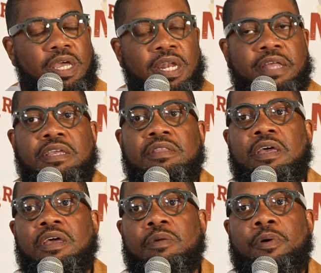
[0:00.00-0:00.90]
And I think
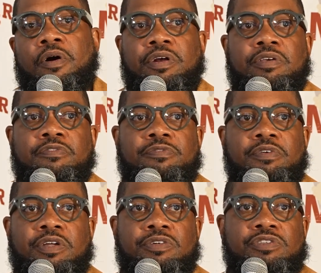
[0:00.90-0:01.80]
that a part of
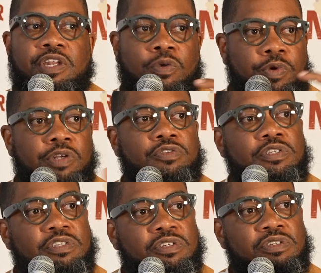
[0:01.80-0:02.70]
understanding when those
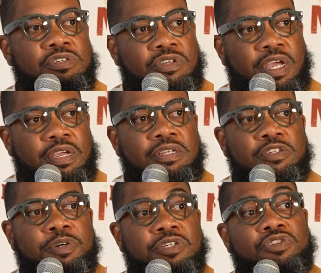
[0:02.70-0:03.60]
decisions
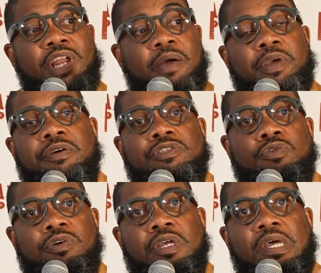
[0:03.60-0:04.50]
change, because you're not married
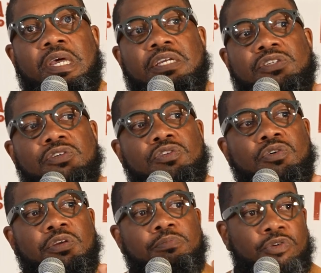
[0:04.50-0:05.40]
to it, it's also
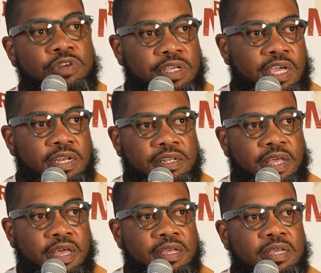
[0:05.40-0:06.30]
communicating that.